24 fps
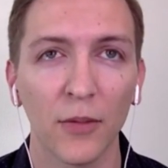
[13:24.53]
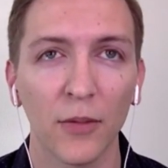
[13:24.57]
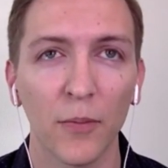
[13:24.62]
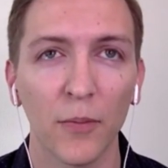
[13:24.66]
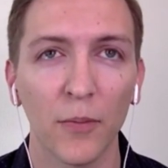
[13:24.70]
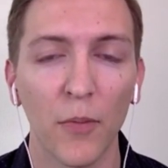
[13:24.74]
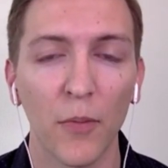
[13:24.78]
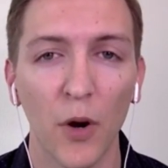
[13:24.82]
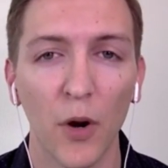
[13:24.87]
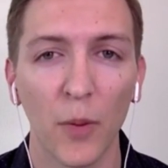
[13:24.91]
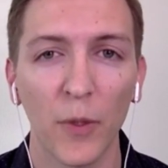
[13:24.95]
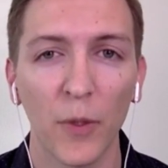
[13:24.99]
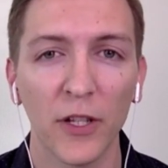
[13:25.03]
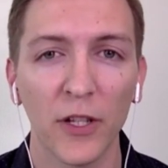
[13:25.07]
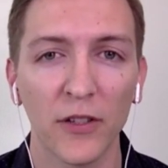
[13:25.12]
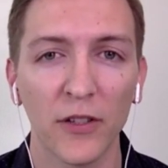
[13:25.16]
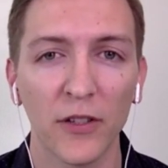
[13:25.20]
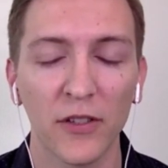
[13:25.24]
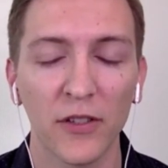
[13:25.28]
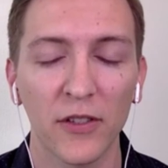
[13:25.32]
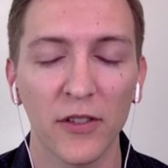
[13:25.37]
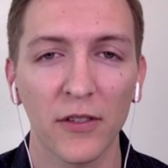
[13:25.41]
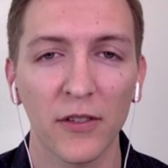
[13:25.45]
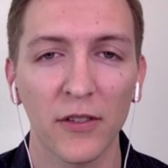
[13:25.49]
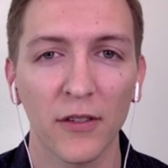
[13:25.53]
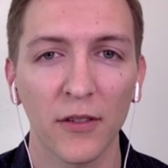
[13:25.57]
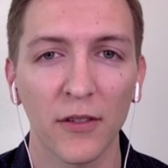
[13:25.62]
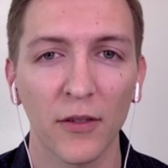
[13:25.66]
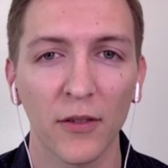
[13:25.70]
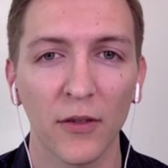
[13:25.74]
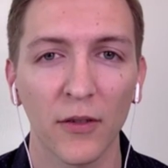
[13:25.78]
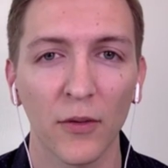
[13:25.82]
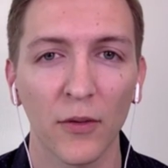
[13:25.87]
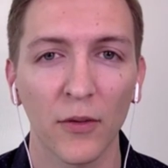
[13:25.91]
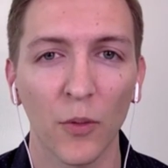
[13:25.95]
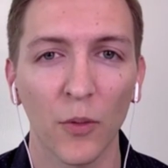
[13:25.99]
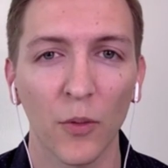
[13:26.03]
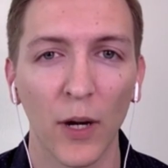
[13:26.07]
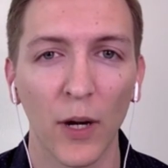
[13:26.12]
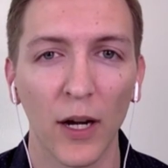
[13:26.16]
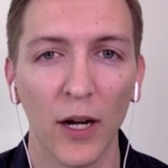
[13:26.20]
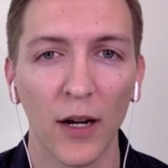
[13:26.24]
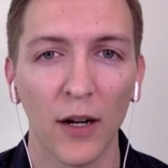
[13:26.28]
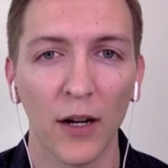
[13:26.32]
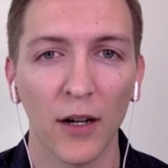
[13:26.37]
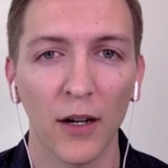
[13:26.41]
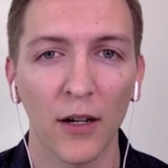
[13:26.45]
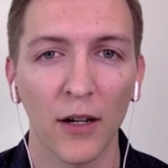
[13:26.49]
moments
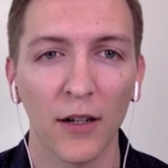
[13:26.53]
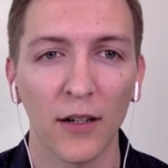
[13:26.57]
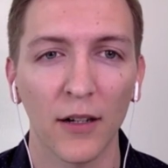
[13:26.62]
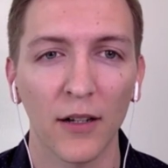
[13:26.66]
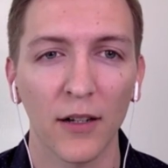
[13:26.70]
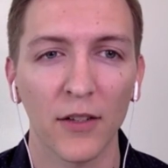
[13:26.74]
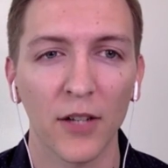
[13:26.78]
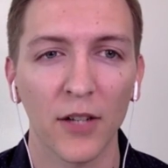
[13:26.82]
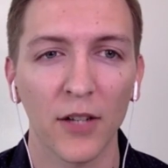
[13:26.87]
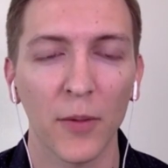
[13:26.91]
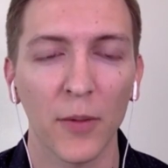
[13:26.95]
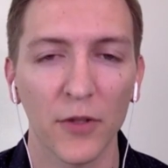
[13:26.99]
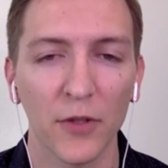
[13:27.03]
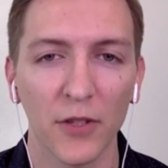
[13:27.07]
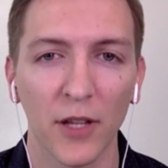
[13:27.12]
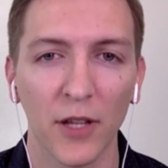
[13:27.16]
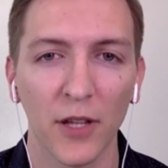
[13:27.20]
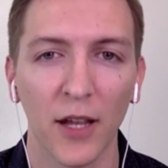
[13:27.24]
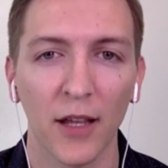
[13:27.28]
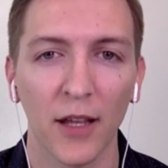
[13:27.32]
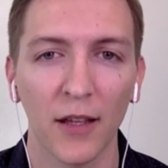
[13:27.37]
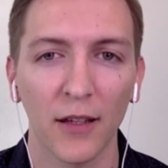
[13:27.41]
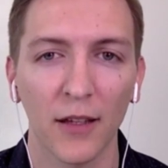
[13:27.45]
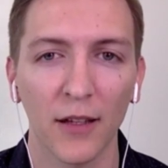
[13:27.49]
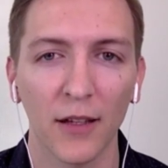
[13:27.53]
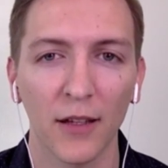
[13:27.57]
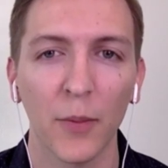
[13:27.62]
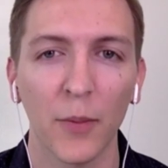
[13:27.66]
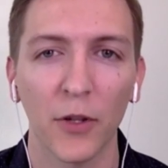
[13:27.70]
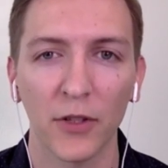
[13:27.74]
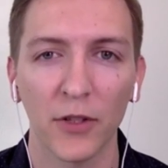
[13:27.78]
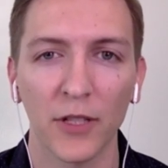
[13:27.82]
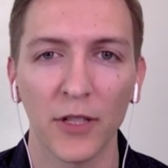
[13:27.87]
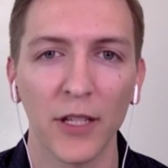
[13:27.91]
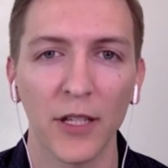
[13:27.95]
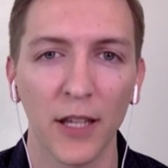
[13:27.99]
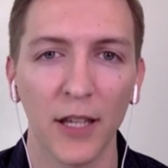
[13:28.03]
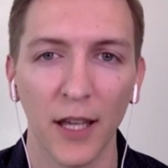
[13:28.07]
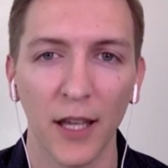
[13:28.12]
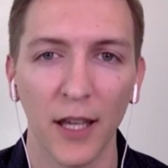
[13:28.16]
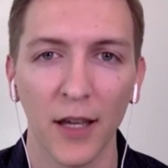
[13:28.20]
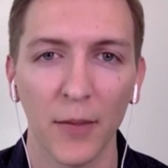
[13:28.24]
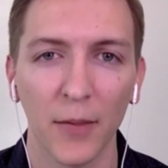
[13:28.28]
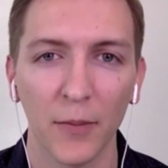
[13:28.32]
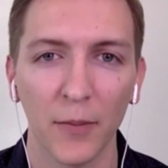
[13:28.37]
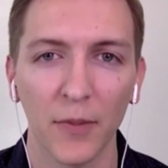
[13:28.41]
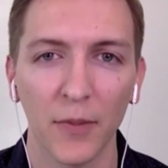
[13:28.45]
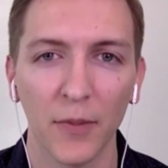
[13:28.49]
where it's almost like a
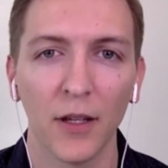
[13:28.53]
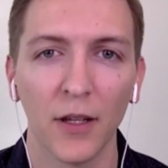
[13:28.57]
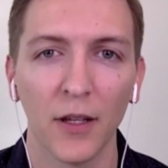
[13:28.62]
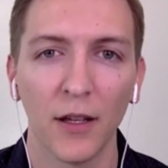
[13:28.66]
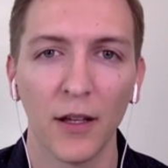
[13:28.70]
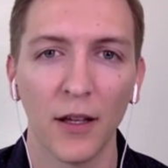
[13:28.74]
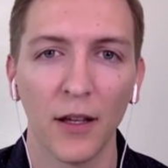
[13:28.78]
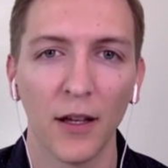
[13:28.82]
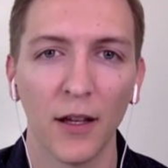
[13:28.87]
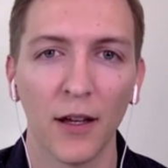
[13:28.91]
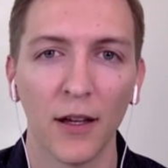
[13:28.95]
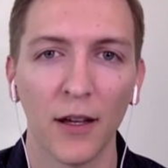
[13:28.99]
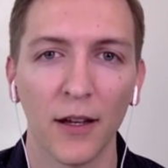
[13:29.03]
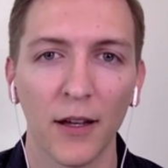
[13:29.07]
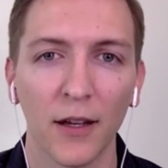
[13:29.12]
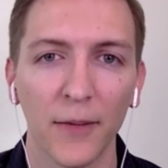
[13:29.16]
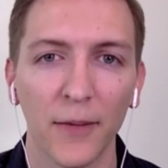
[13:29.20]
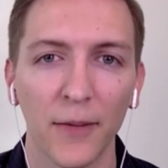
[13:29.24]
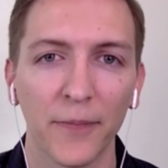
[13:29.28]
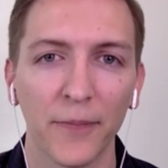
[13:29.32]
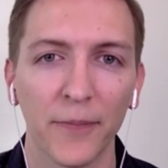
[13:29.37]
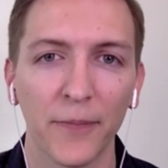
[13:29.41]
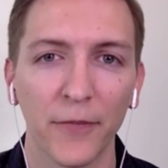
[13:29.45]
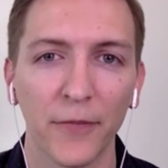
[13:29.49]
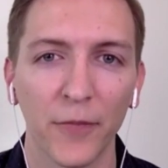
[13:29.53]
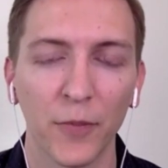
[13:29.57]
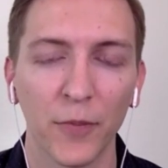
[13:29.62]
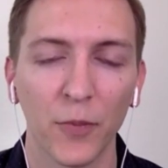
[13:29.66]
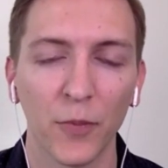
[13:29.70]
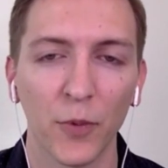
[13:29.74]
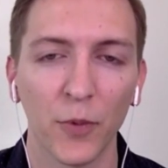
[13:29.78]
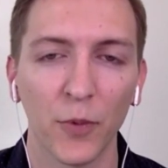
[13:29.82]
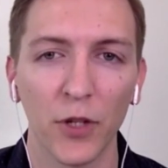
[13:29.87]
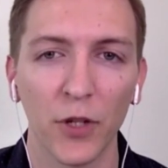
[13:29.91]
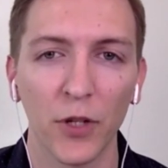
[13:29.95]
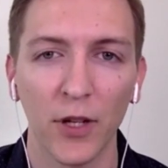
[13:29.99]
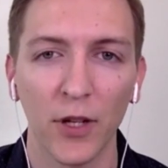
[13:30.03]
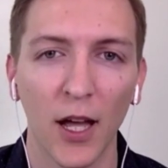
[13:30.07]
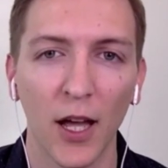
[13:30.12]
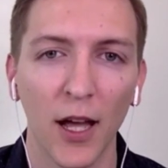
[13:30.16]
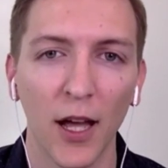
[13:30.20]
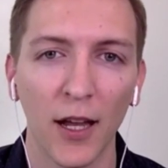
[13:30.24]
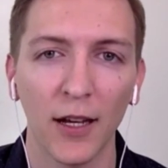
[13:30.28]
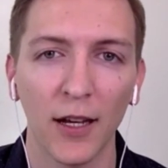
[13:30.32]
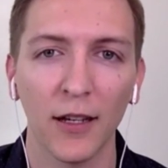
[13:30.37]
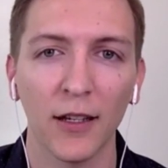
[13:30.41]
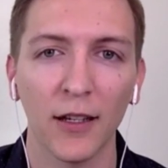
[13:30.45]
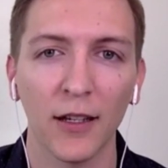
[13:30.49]
multicam, where you
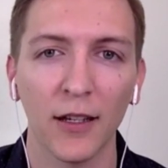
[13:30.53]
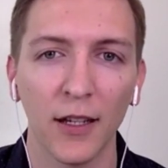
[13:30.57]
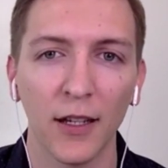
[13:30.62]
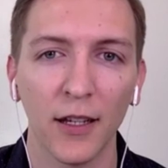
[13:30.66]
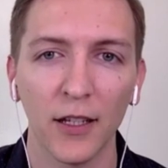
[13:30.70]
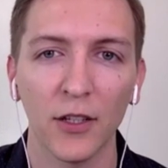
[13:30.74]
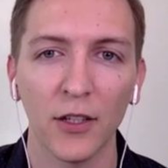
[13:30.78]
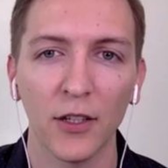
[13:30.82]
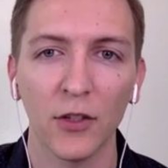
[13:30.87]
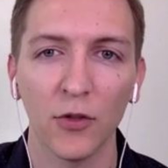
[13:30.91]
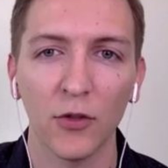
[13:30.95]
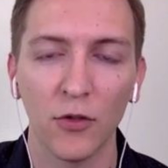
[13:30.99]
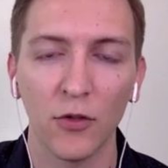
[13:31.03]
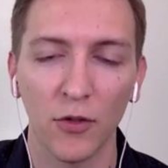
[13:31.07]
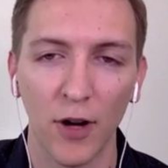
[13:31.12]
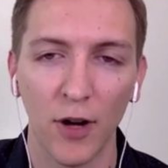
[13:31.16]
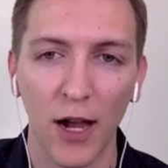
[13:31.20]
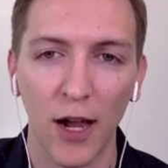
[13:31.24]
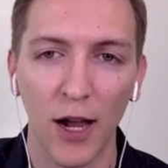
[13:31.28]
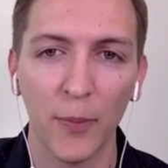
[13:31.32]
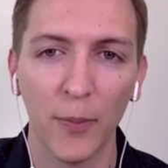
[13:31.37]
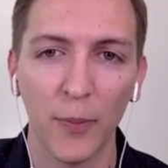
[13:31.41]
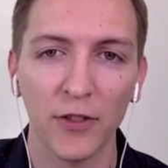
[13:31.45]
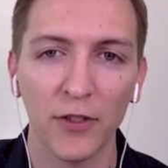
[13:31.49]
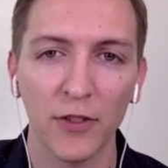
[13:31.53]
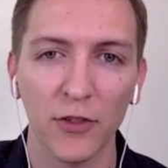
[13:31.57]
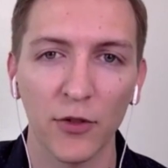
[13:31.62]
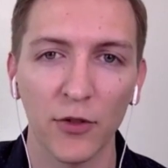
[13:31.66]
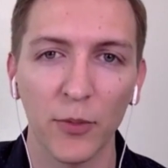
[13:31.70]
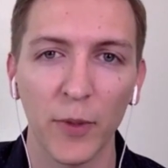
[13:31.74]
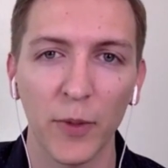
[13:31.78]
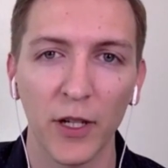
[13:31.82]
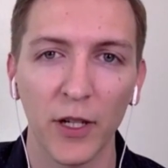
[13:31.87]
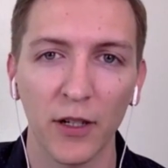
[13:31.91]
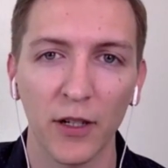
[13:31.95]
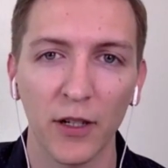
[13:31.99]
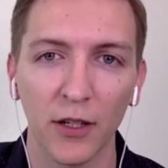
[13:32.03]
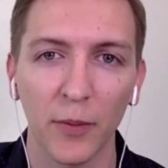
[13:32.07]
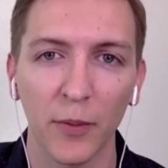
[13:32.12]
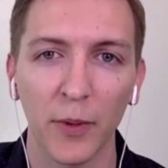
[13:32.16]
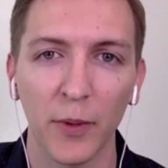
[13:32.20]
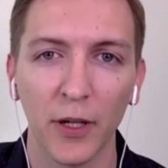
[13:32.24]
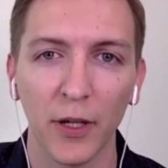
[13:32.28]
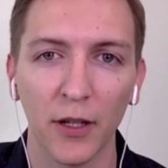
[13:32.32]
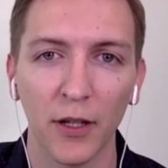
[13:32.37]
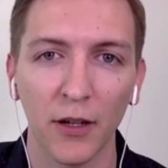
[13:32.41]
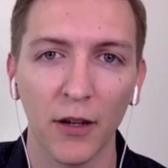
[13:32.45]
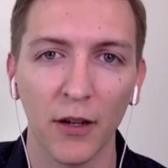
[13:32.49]
cut and you crop and zoom in a little
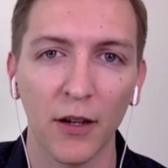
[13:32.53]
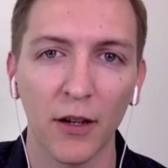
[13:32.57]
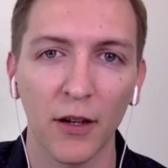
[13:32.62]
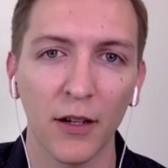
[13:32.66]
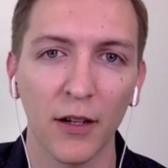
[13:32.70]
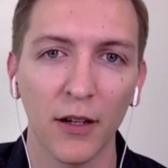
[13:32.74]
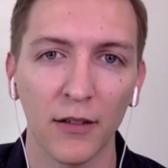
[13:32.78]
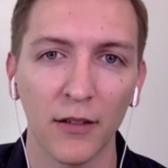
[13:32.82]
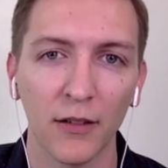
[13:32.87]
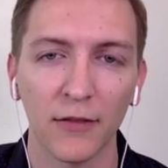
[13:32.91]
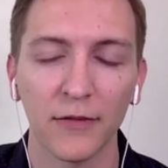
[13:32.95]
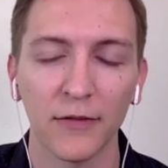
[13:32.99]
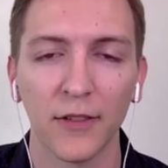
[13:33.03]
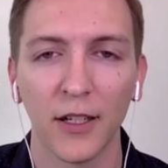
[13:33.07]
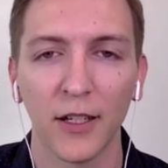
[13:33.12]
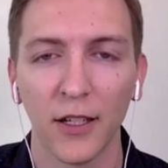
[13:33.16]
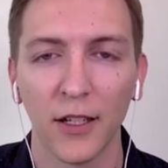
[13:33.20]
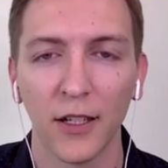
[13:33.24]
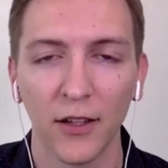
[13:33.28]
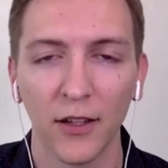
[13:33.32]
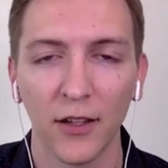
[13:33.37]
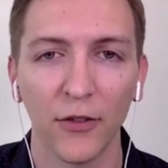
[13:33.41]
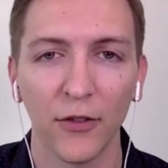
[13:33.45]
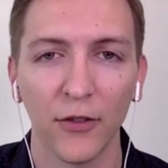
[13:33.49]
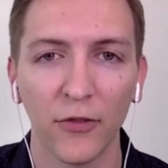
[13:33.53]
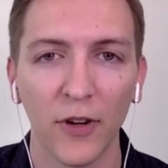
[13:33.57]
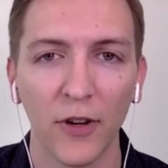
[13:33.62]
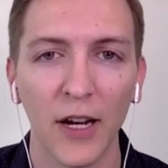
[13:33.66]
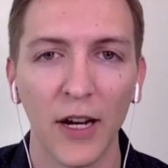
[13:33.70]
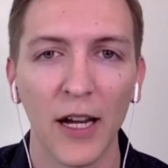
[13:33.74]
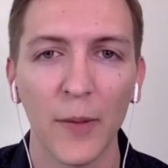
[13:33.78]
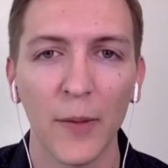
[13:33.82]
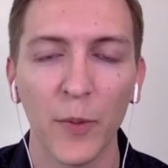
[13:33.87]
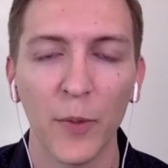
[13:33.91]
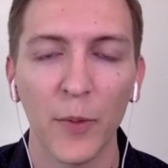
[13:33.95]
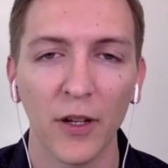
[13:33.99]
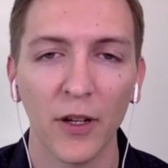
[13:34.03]
bit on the frame.